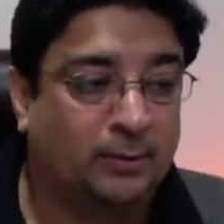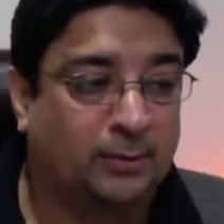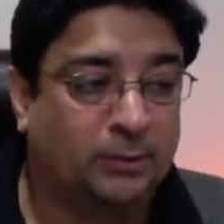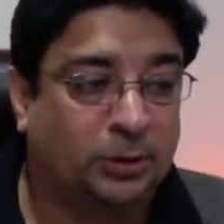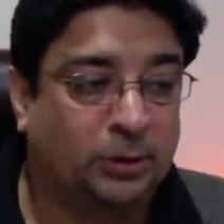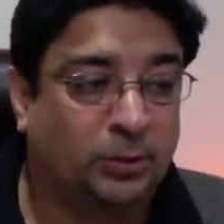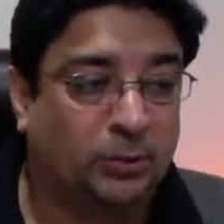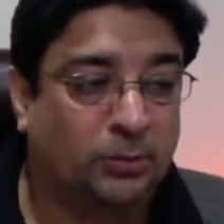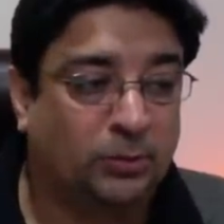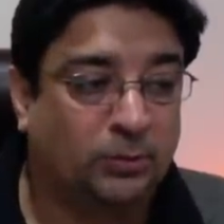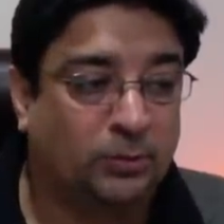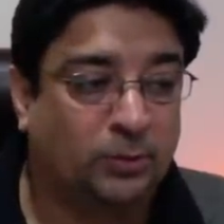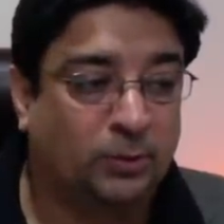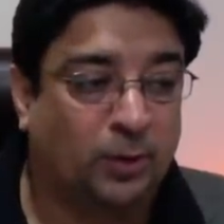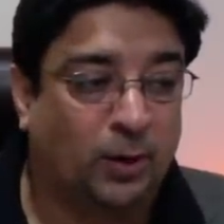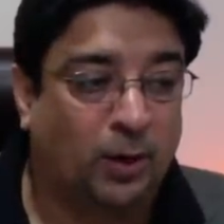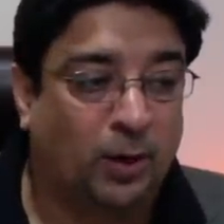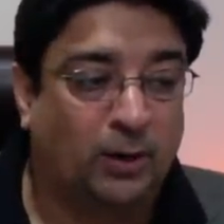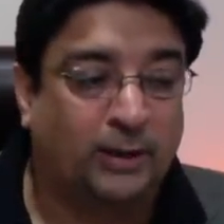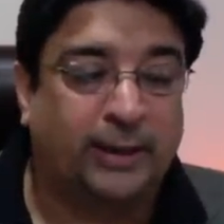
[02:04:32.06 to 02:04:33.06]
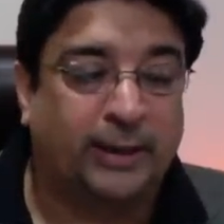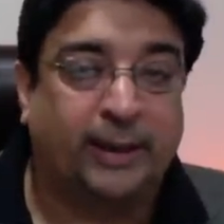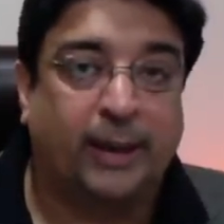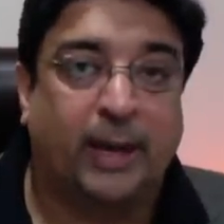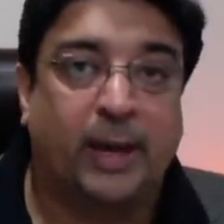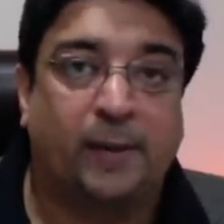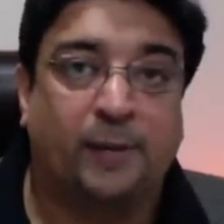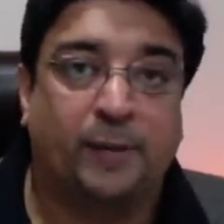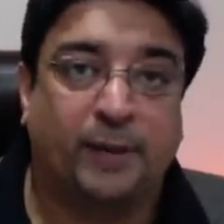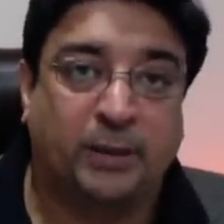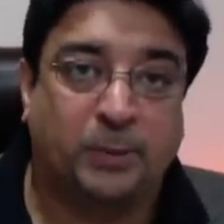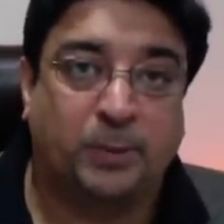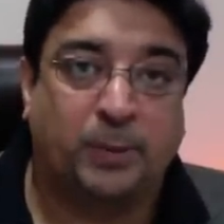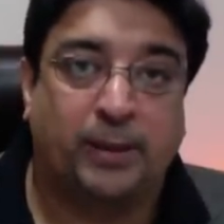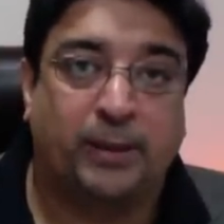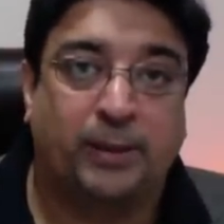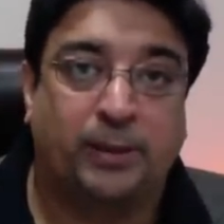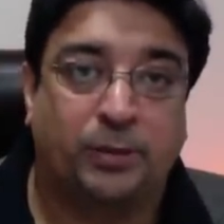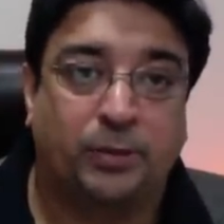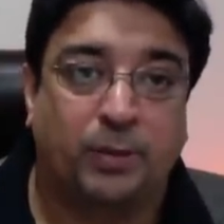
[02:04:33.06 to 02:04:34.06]
So all that I have
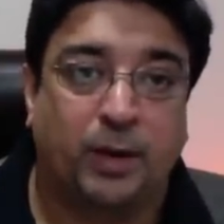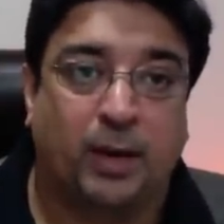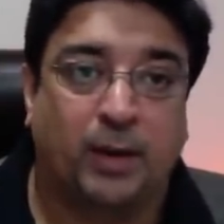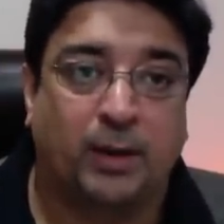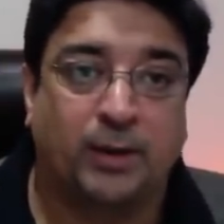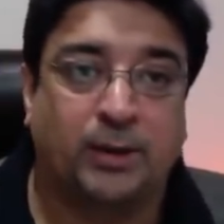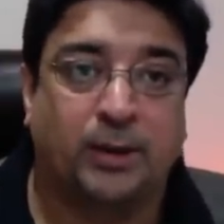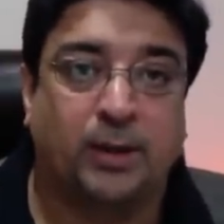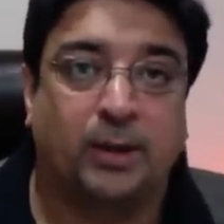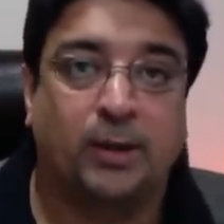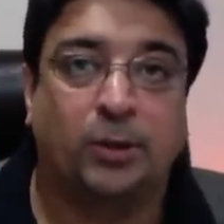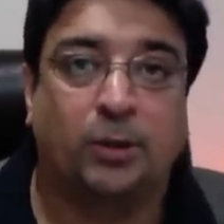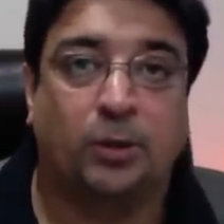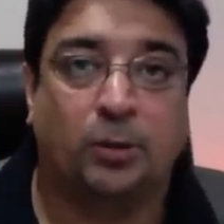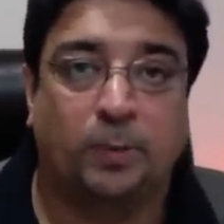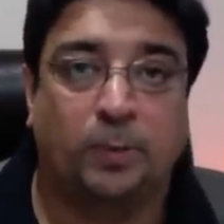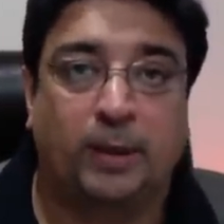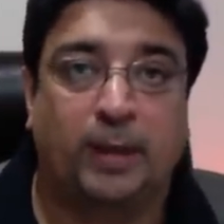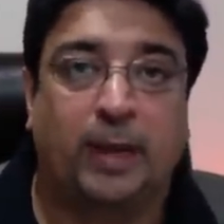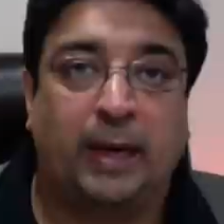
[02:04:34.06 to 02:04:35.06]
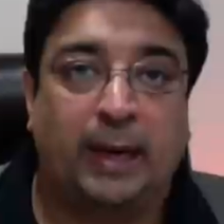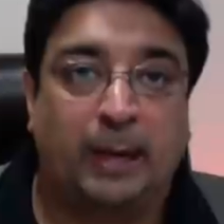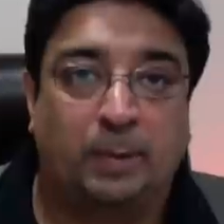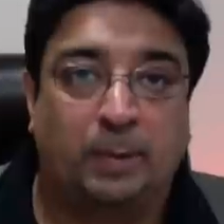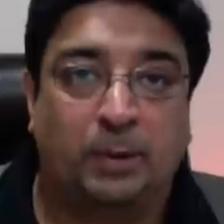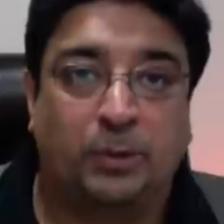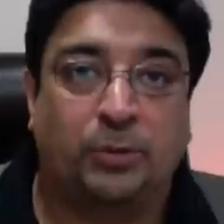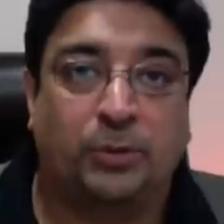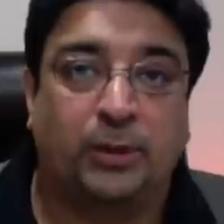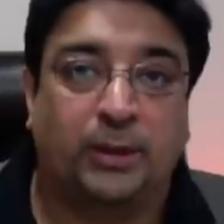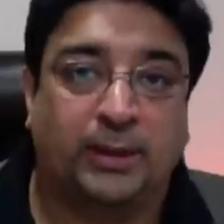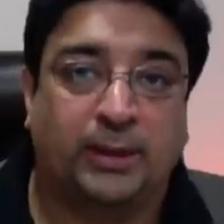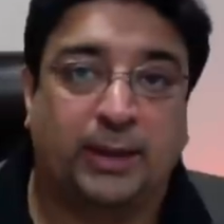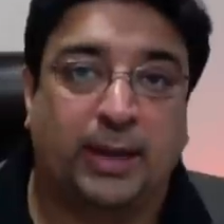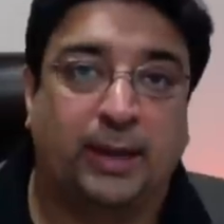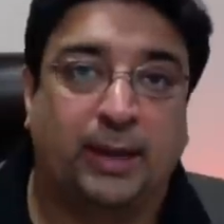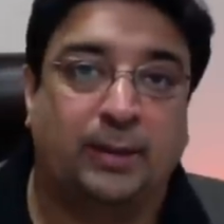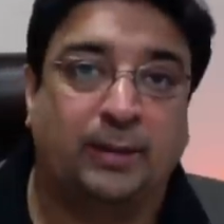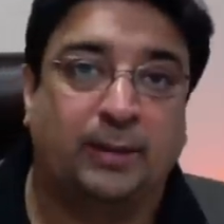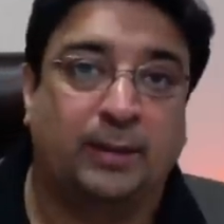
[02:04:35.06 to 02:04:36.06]
explained in 2 hours, you'll be able to
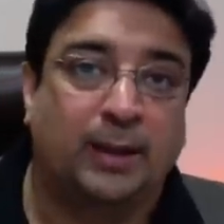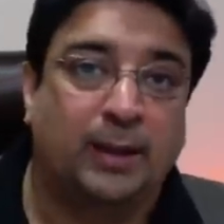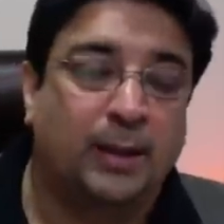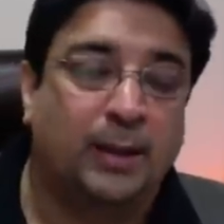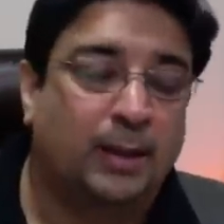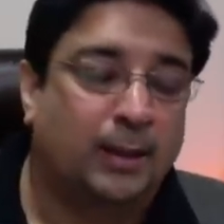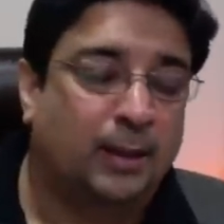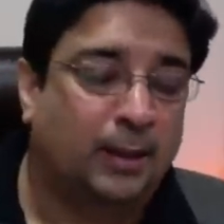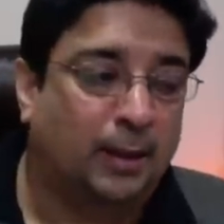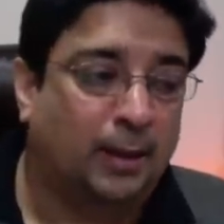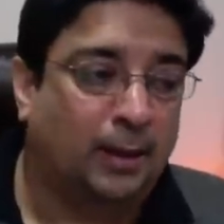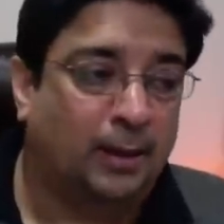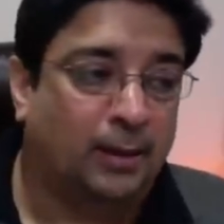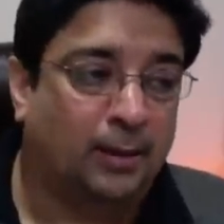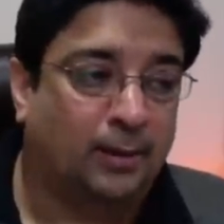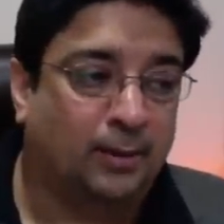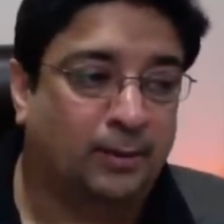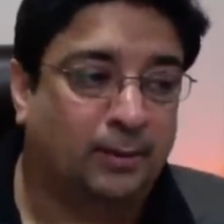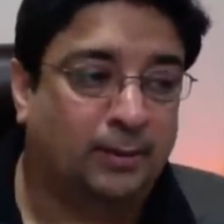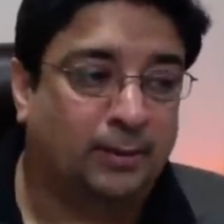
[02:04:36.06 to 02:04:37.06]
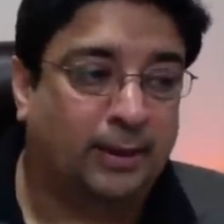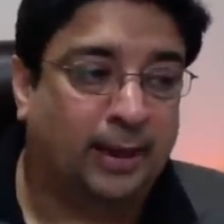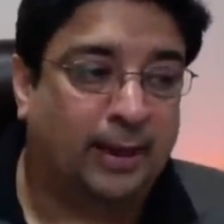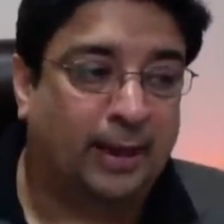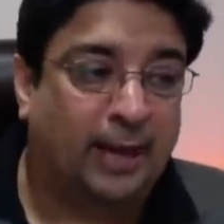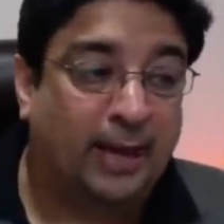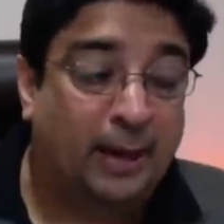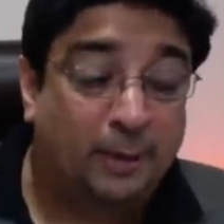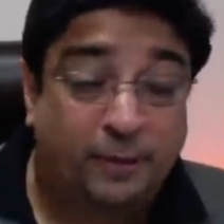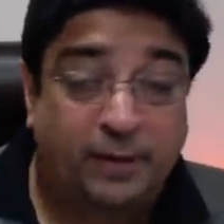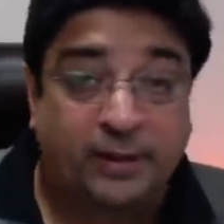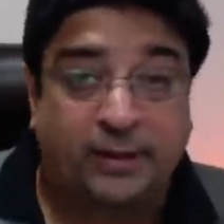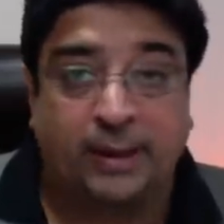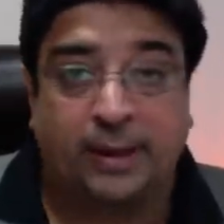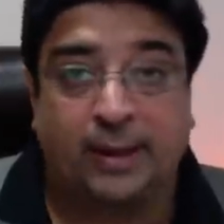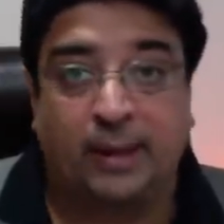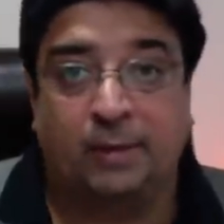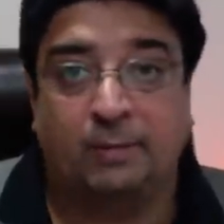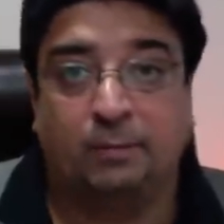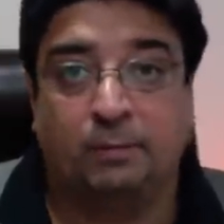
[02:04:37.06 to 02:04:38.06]
understand
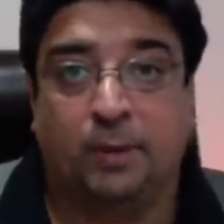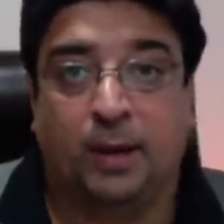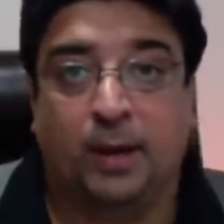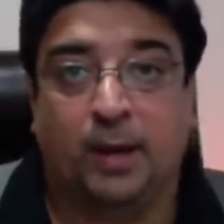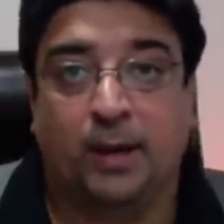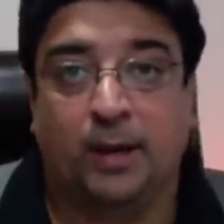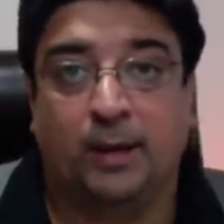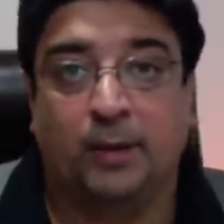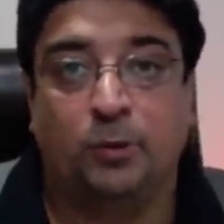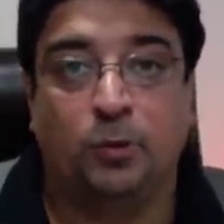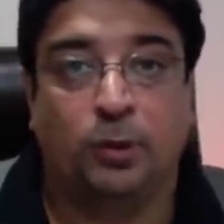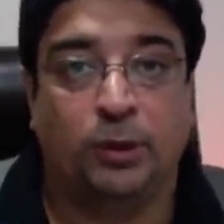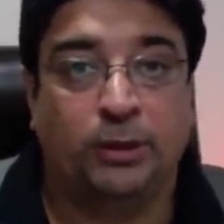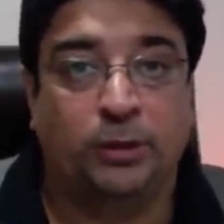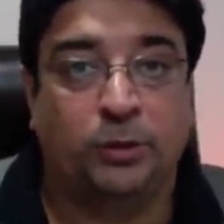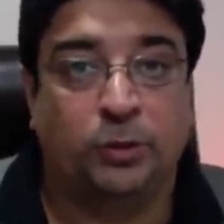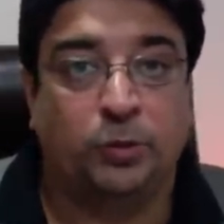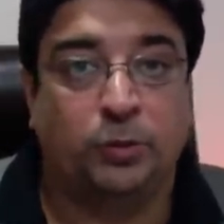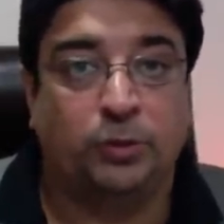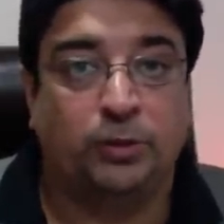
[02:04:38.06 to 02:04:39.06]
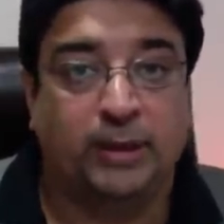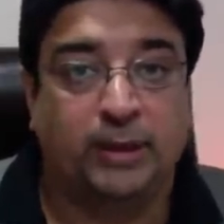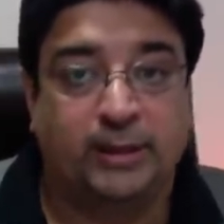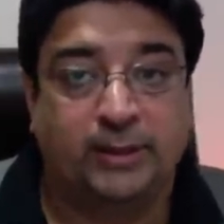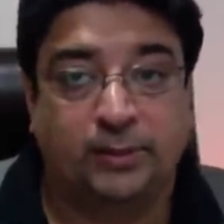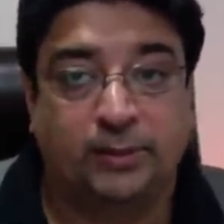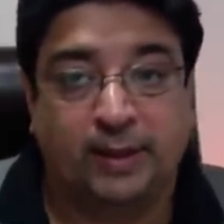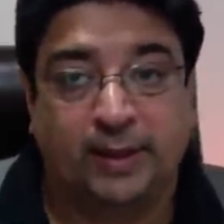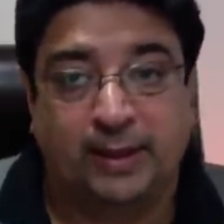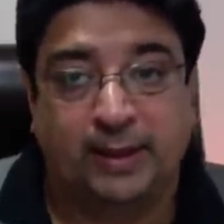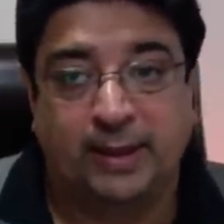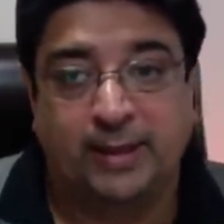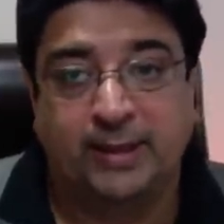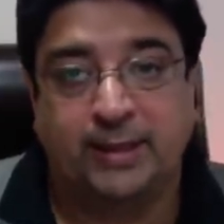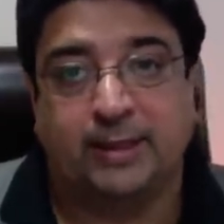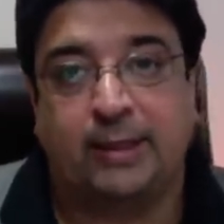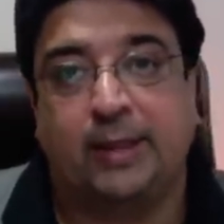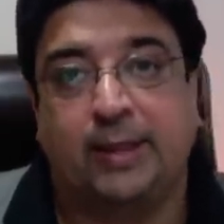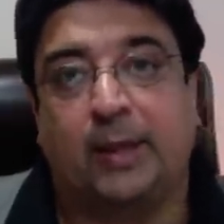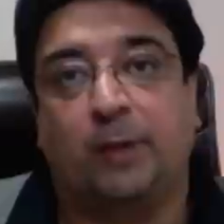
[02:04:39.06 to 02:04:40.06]
everything by going through these 3 links.
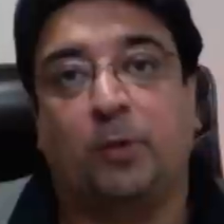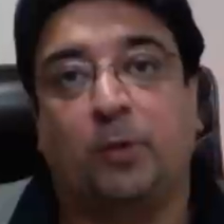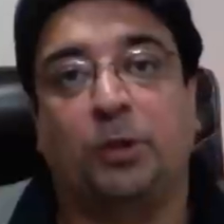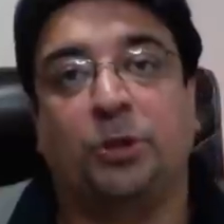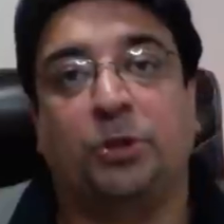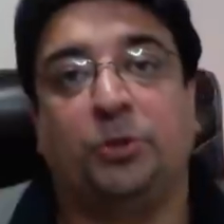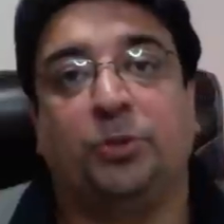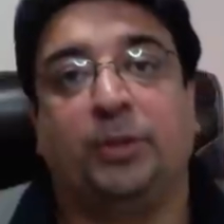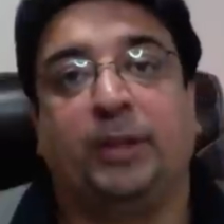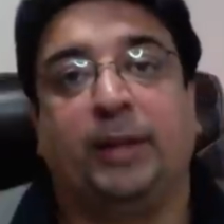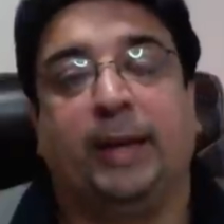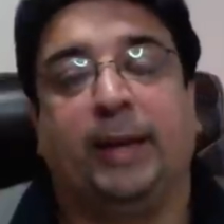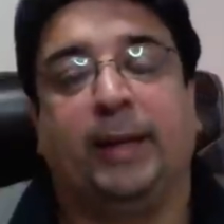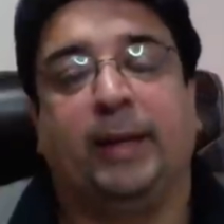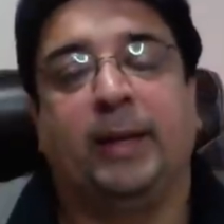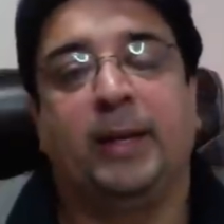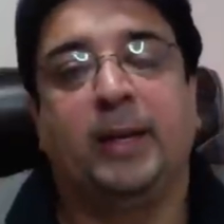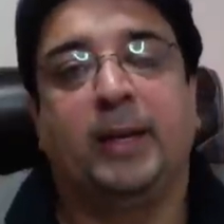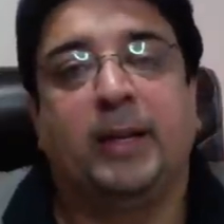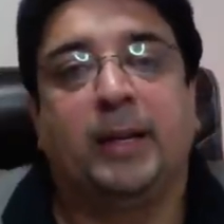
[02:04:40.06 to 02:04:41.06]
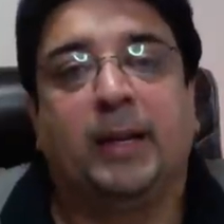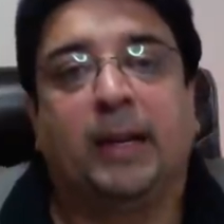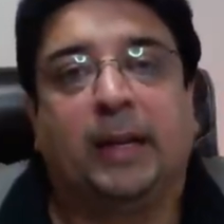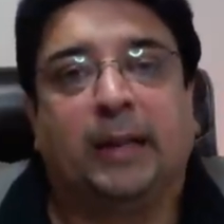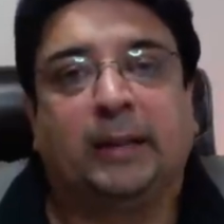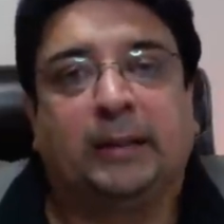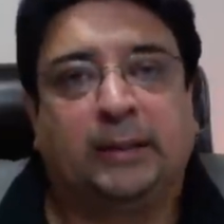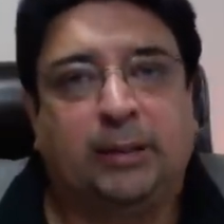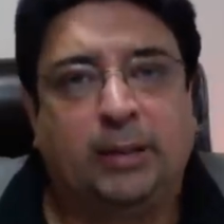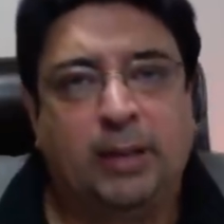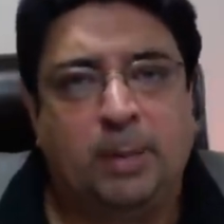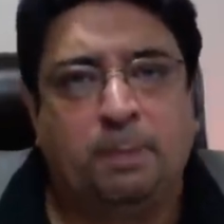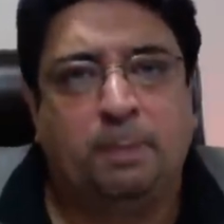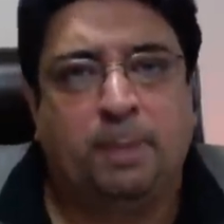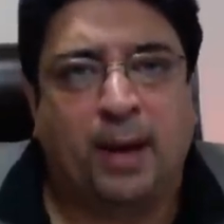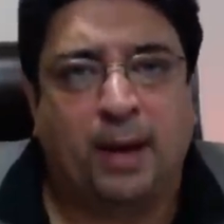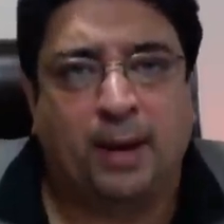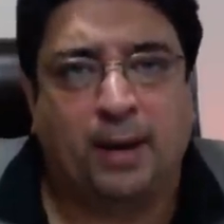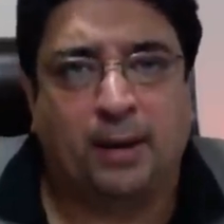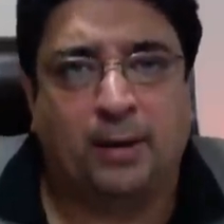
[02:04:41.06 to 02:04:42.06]
And then I want you to create a
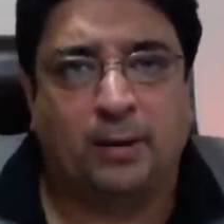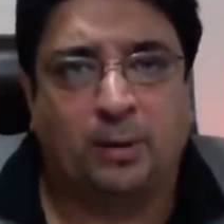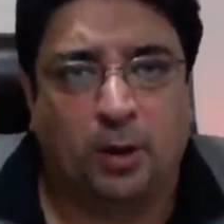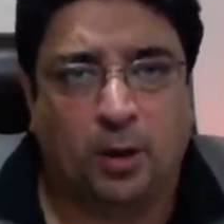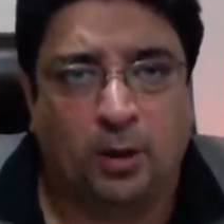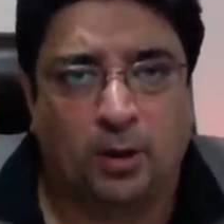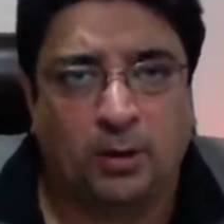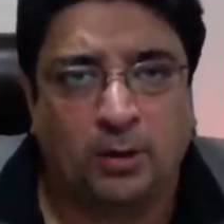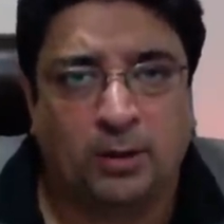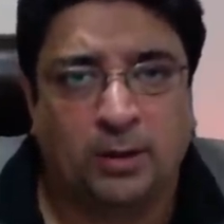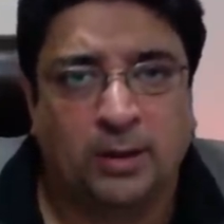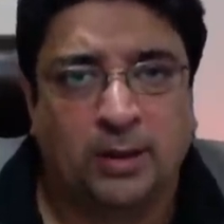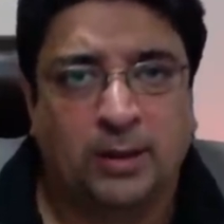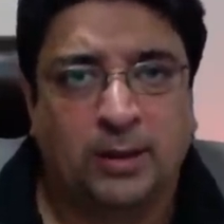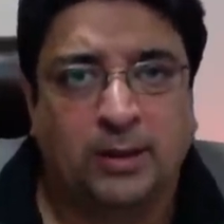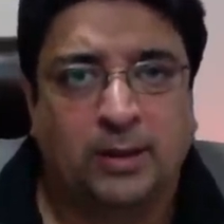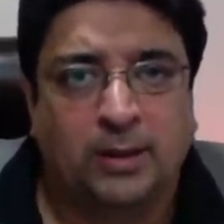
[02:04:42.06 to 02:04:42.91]
3-para long